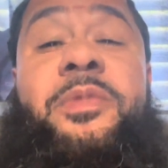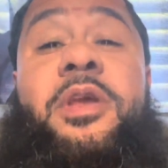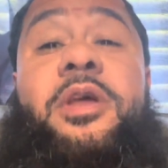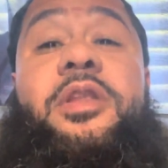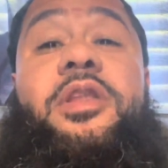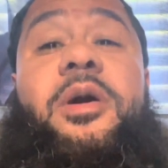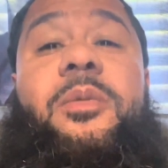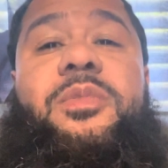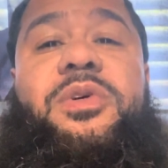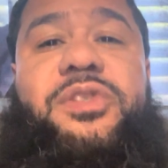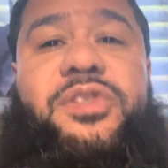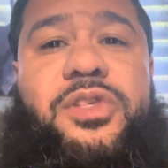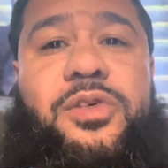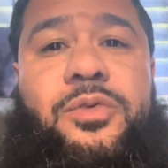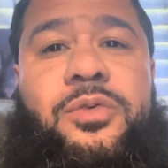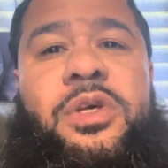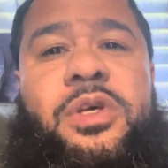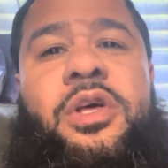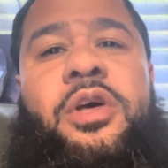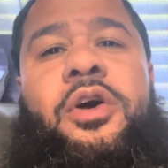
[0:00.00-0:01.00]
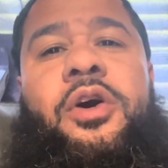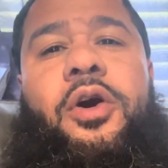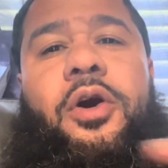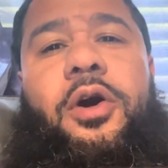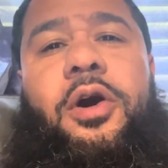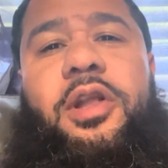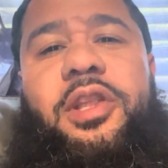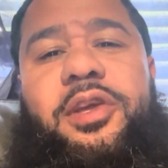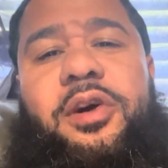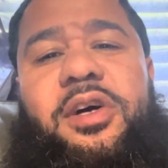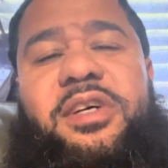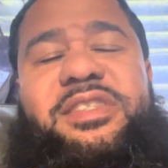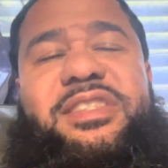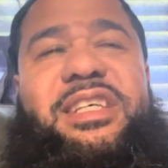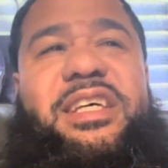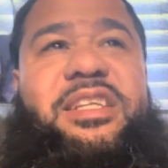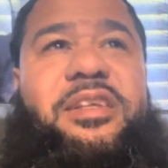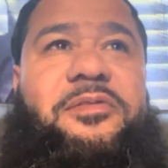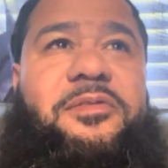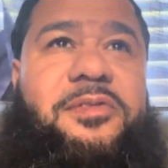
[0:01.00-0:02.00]
Number two, all y'all
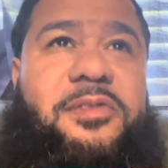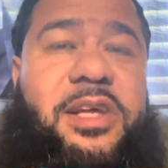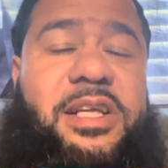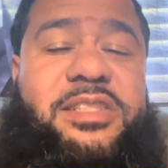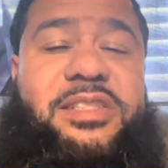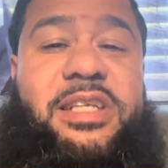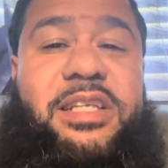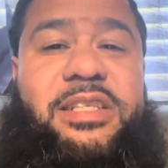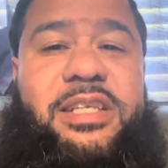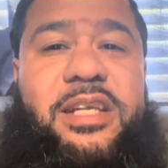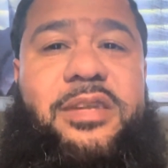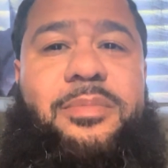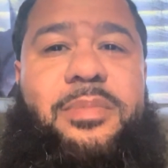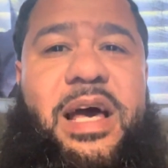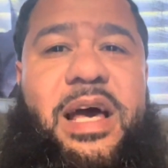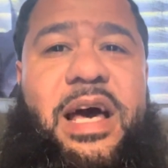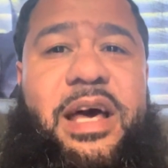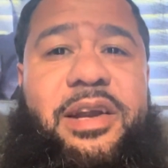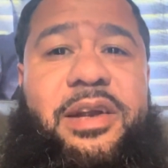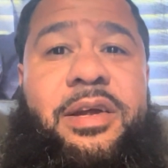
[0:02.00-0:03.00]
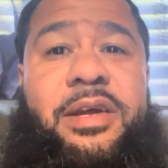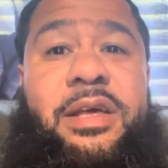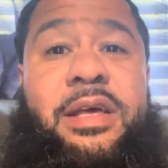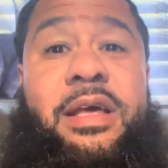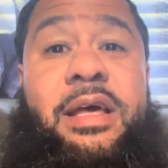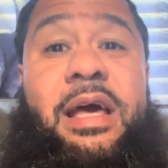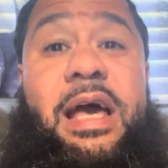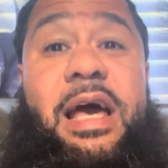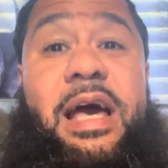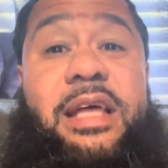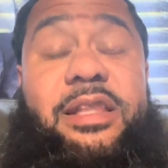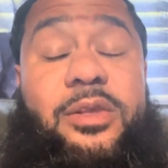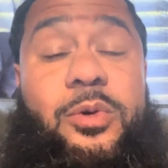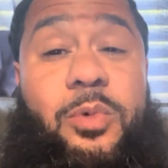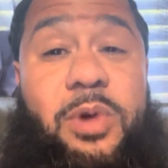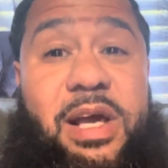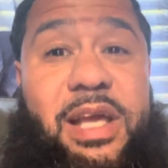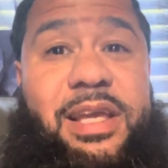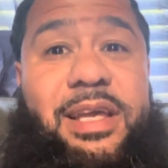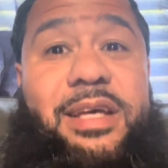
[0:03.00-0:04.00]
said the flinch that didn't matter at the
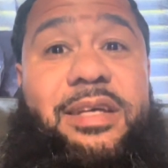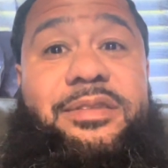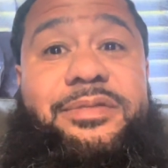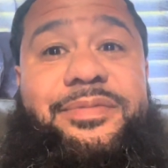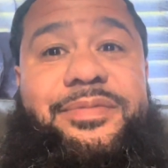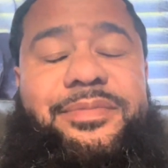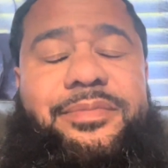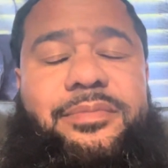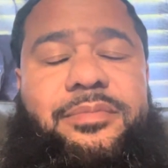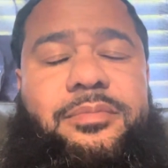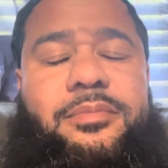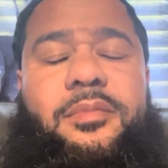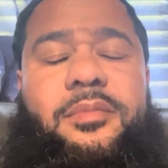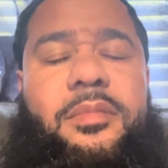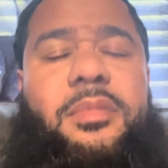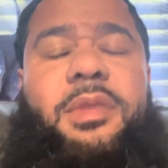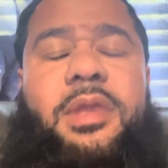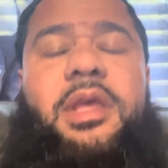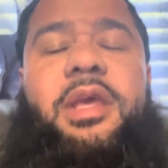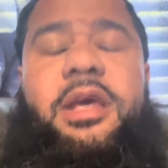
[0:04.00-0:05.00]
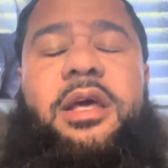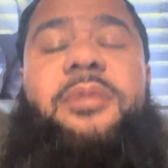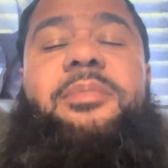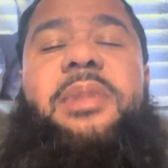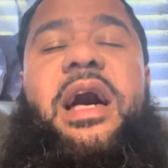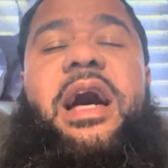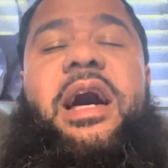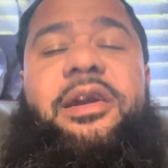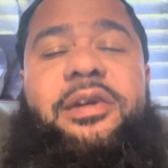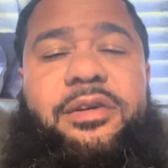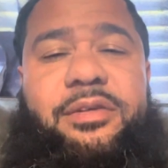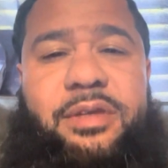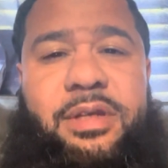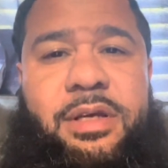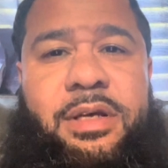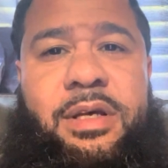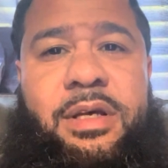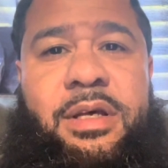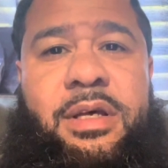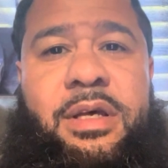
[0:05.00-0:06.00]
weigh-in, it mattered.
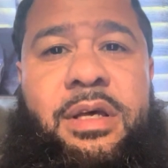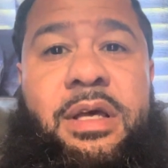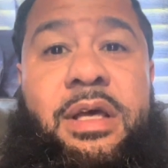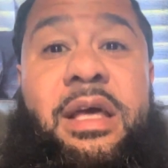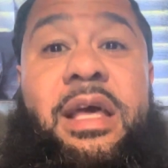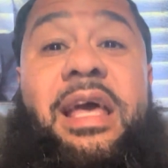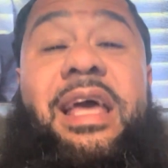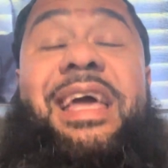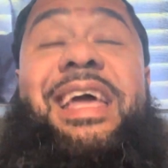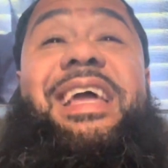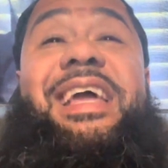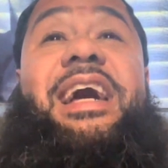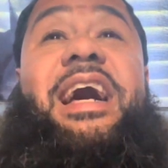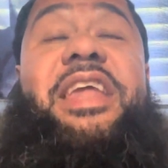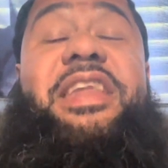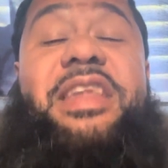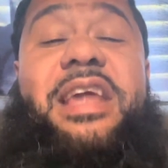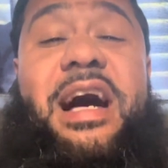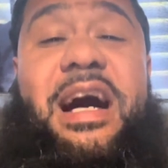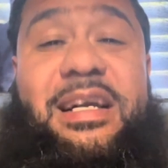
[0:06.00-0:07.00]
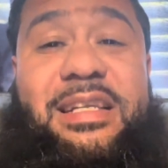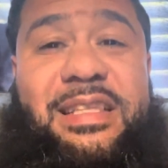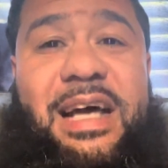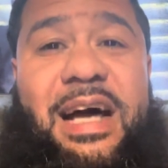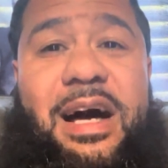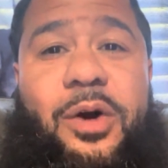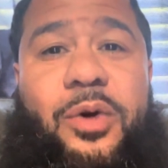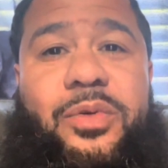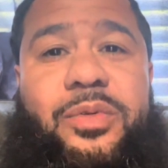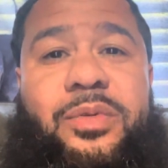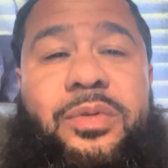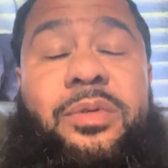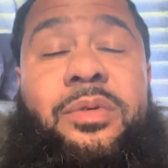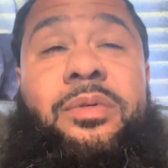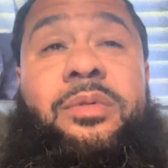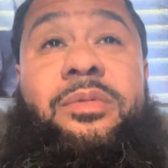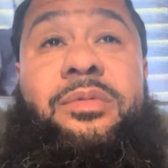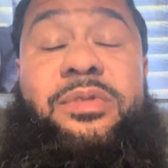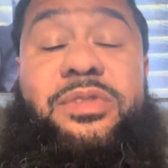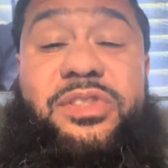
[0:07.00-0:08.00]
He got knocked out
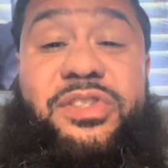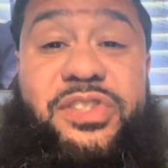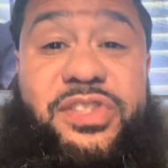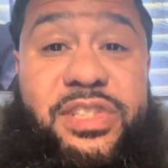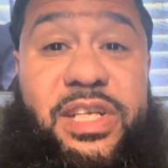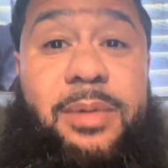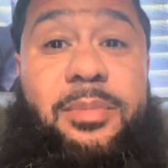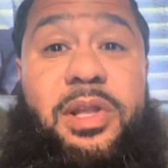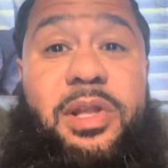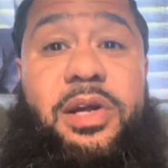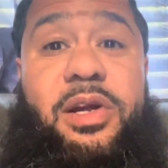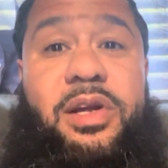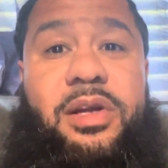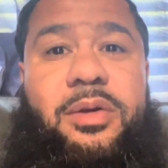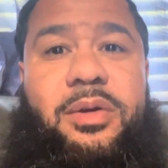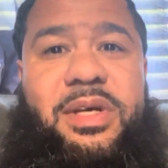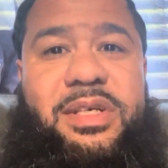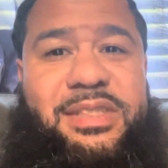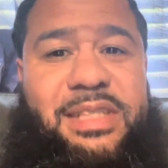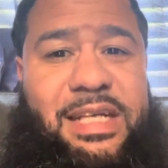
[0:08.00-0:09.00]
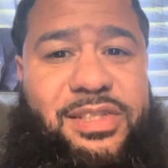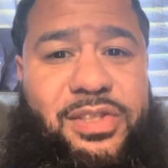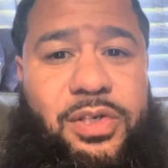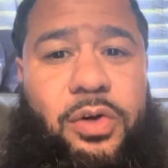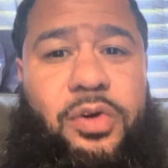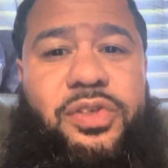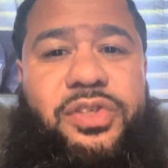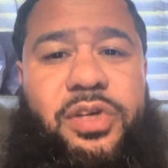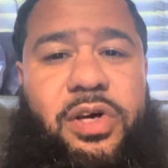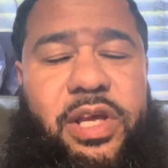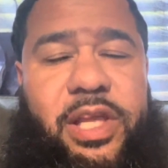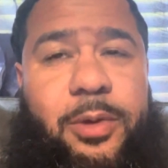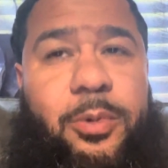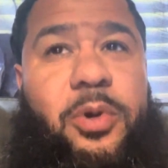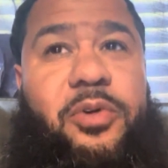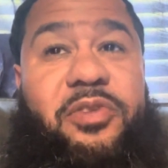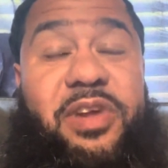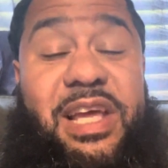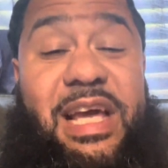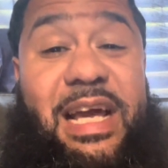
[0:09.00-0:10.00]
similar, because I told y'all he
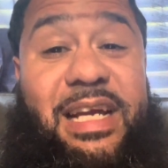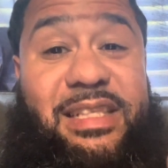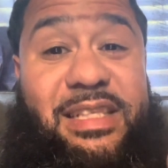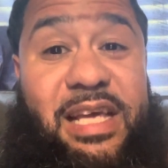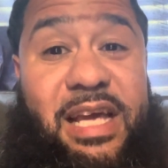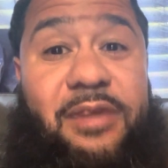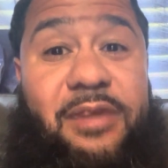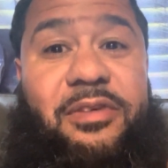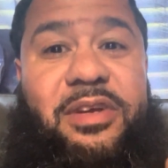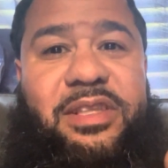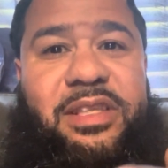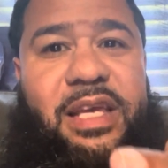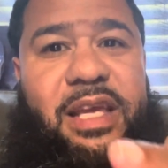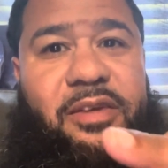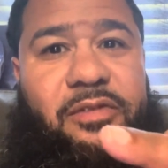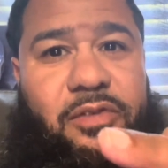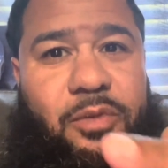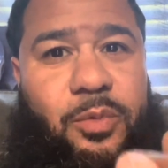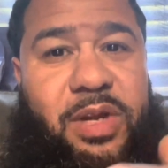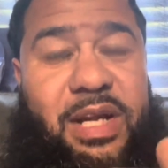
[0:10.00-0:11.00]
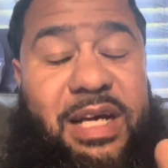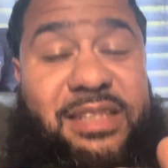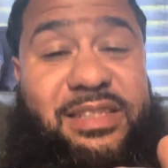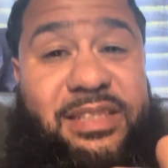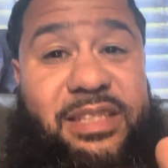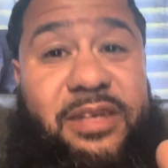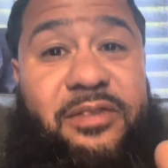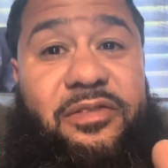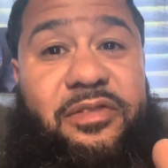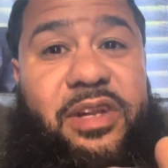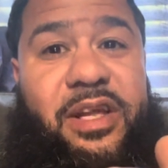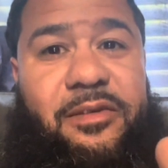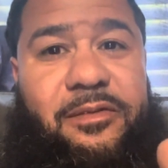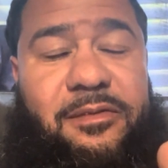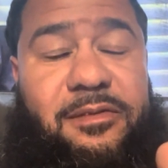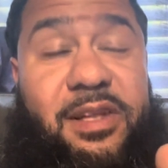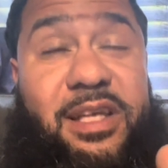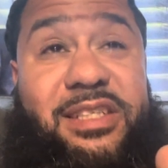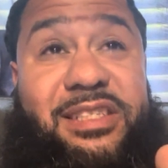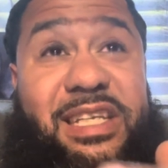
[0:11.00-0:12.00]
will react to everything from what I've seen from that
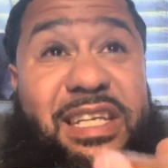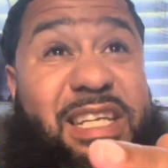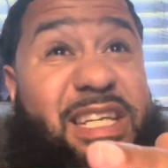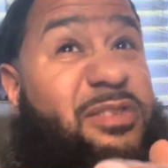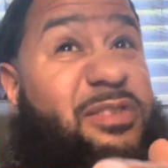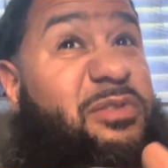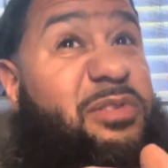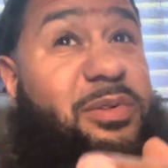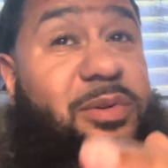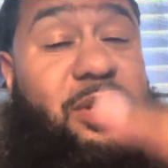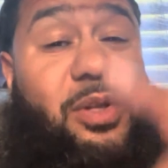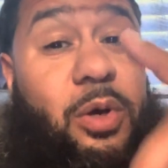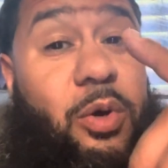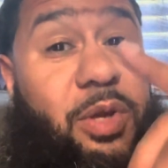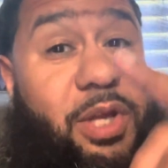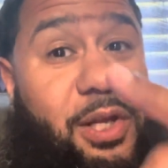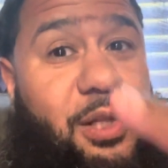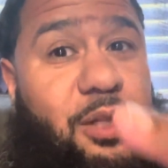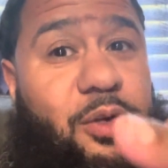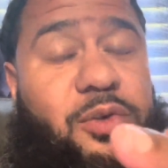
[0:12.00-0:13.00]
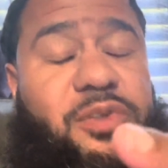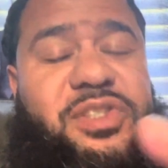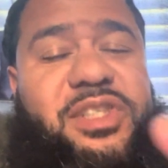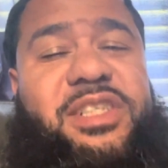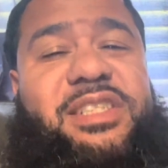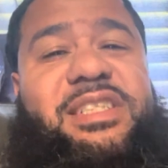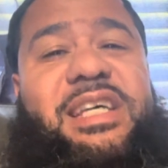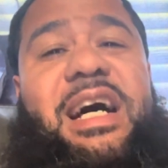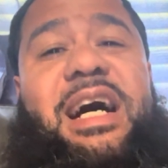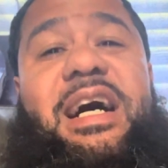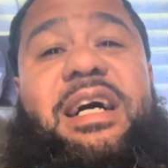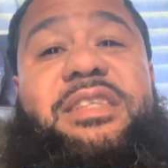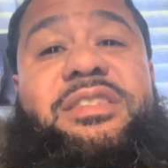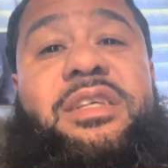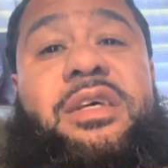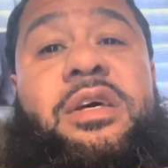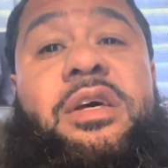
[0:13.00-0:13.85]
flinch, and he didn't, you know, in closing his eyes.